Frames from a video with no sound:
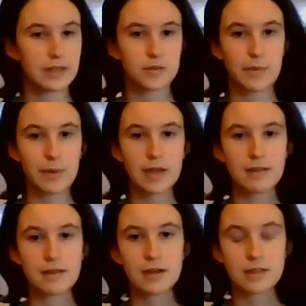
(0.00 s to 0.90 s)
a sweet packet
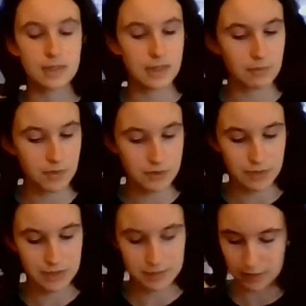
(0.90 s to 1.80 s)
in there. I didn't keep the
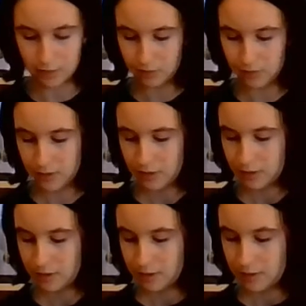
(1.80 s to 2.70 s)
sweets out,
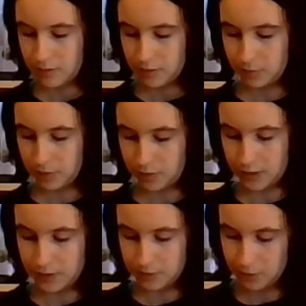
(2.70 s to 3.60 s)
but
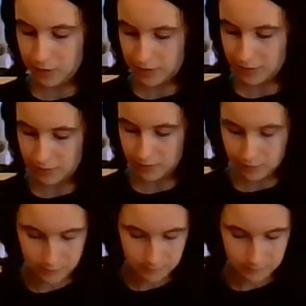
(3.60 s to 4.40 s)
let's put this in.